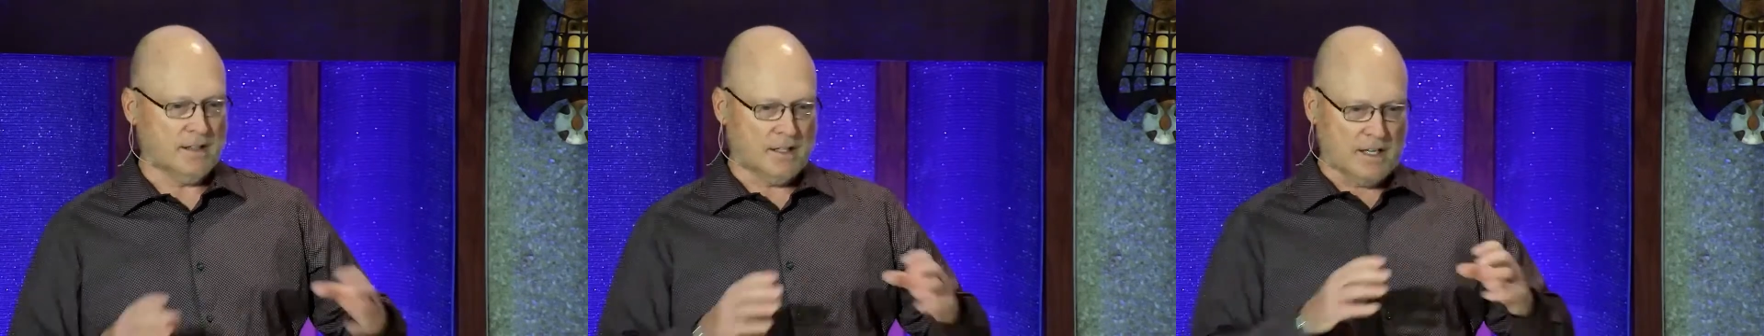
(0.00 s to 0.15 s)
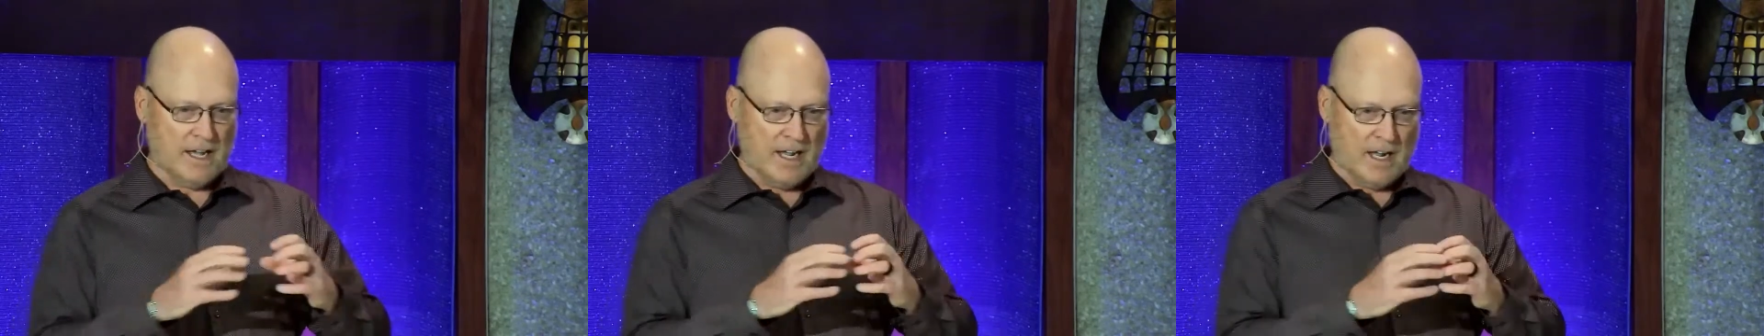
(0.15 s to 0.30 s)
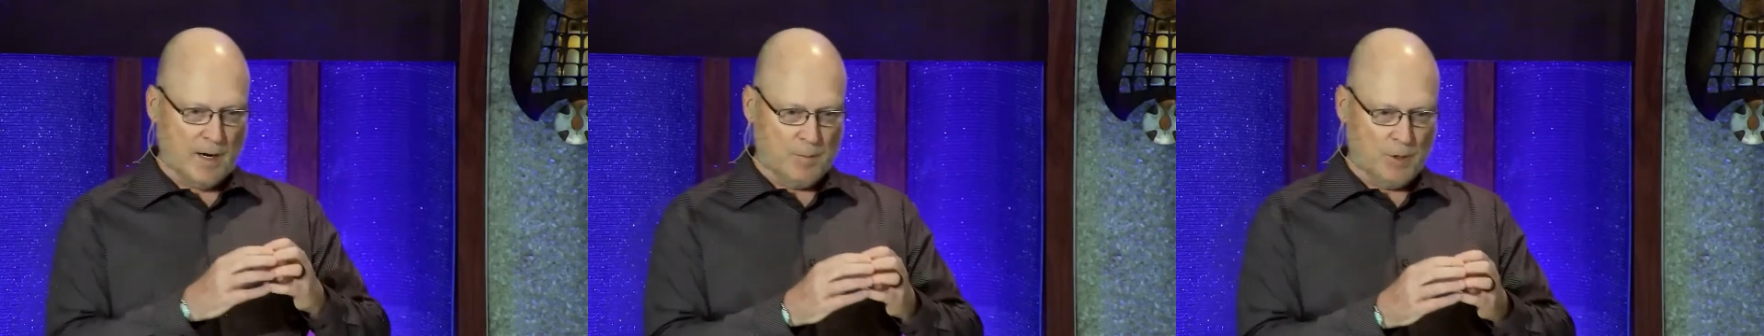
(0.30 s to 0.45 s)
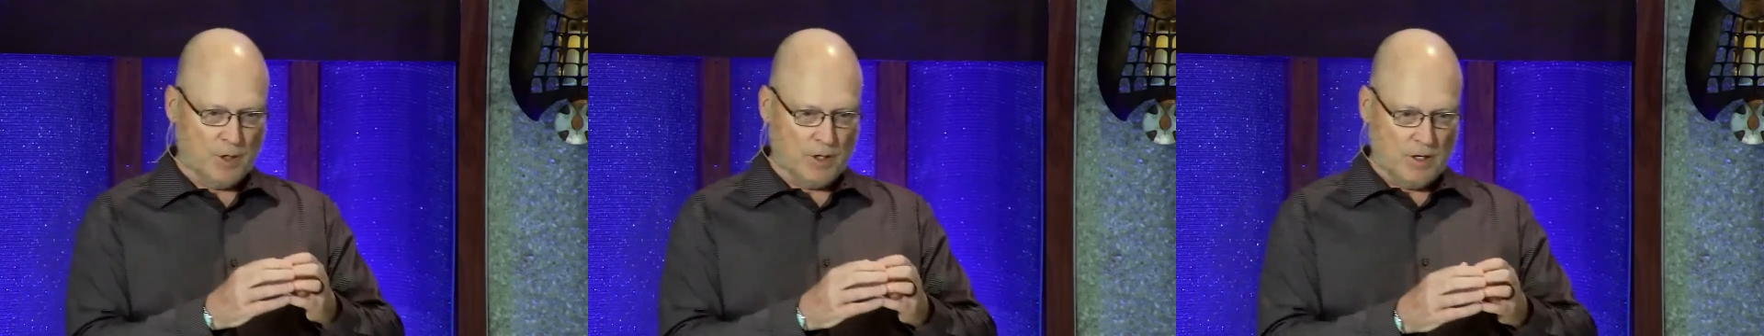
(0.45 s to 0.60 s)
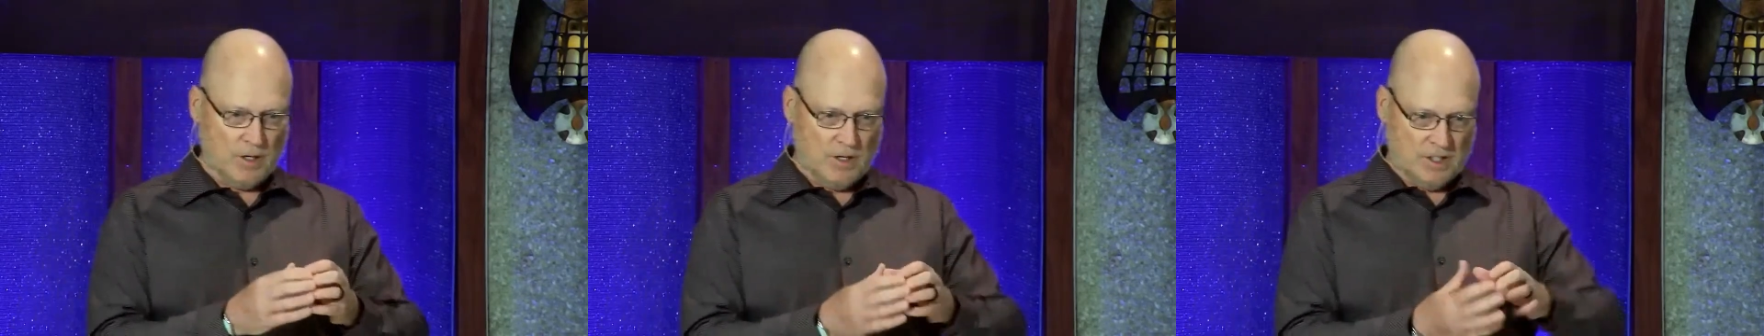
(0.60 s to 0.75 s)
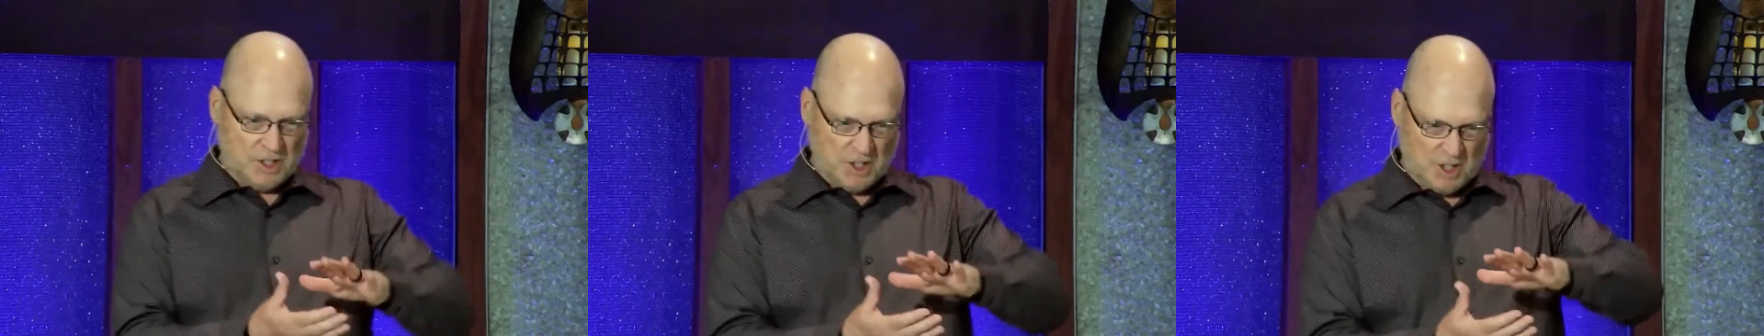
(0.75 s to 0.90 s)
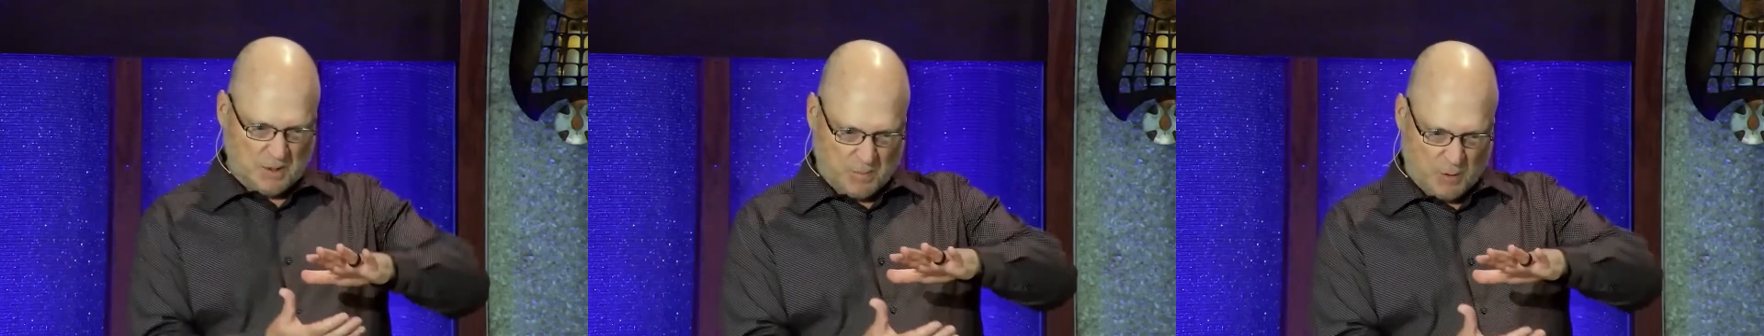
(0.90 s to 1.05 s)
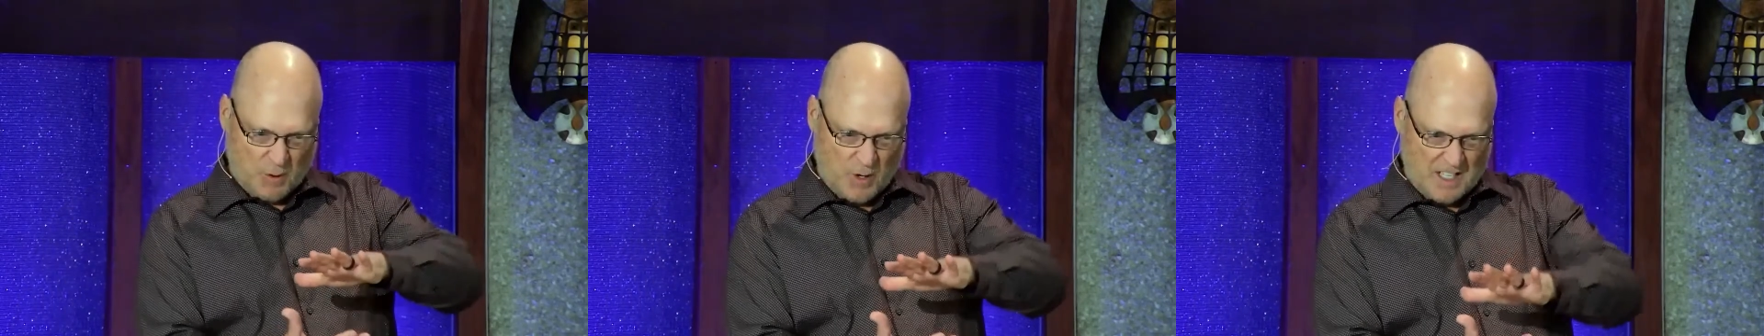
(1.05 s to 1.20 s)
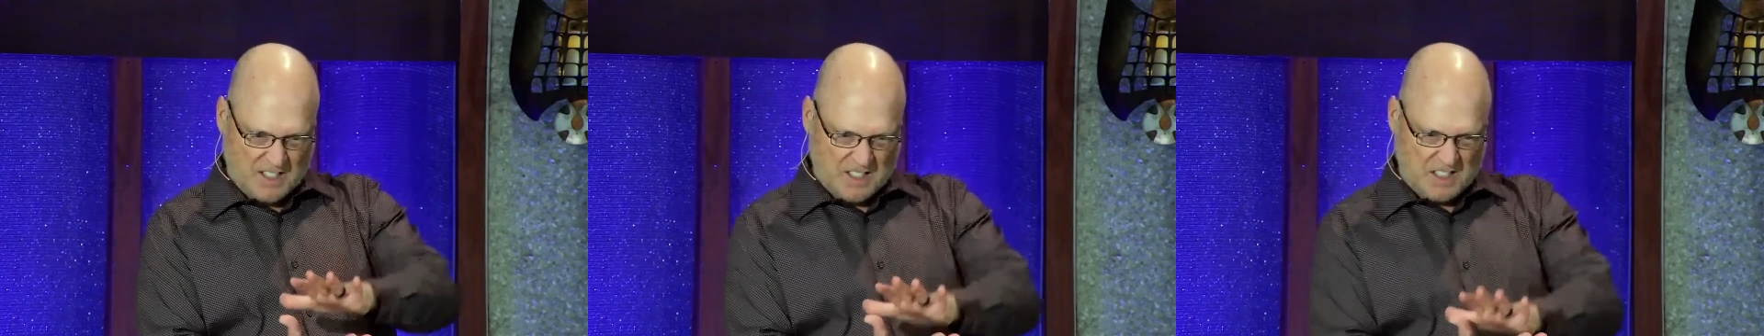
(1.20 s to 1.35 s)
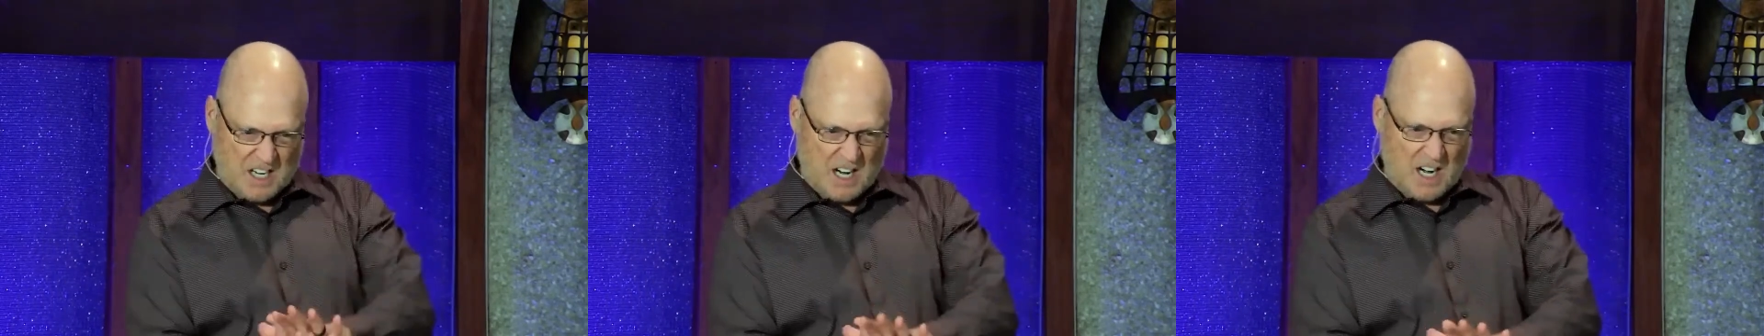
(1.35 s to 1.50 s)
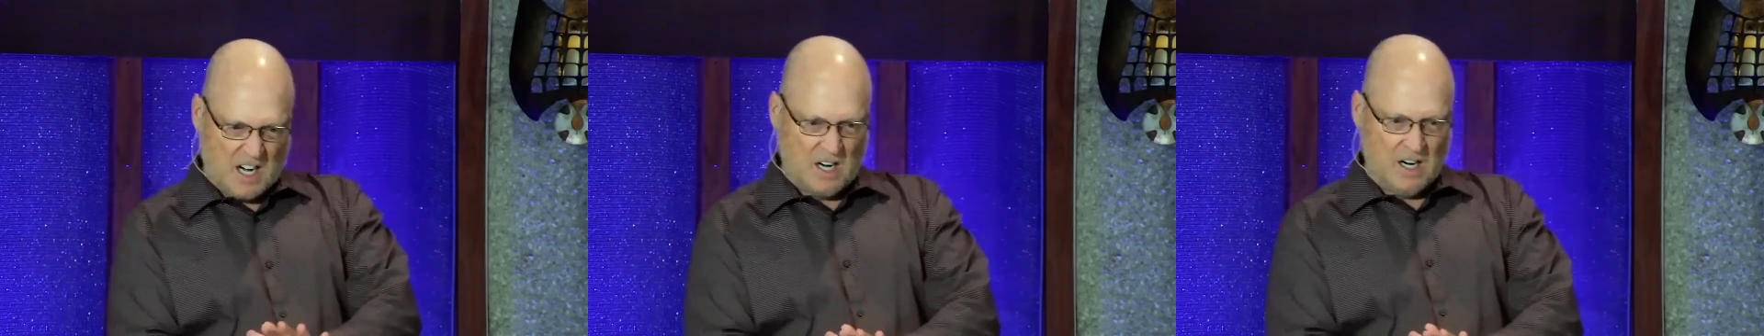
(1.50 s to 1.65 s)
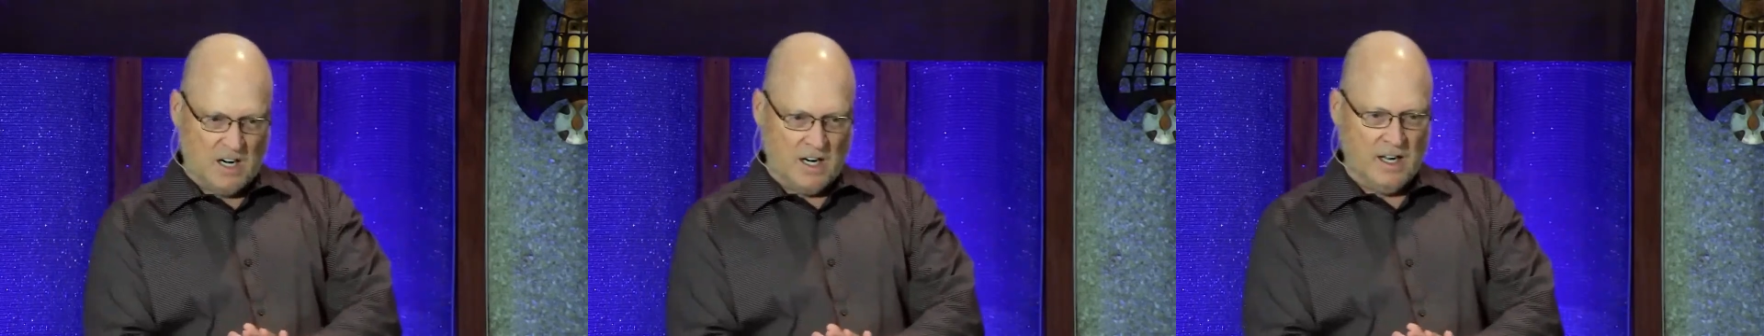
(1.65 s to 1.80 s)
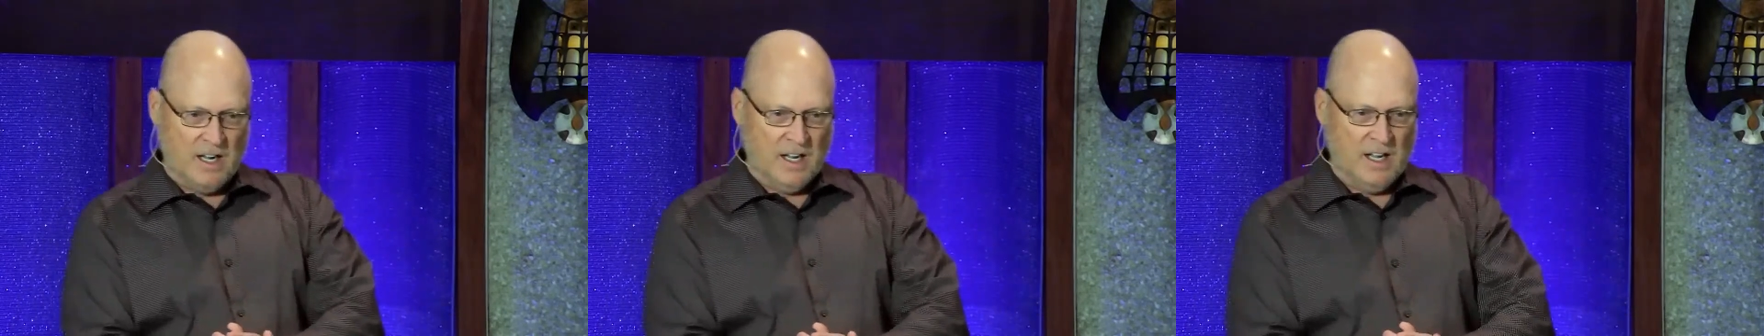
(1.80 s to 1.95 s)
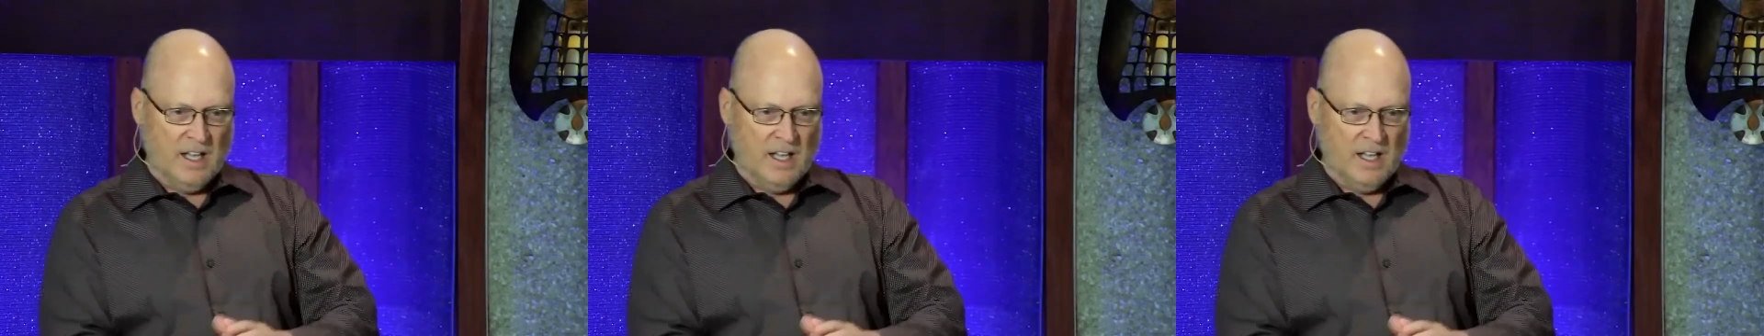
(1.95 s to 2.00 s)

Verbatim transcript: the hamburger, she'd press it hard,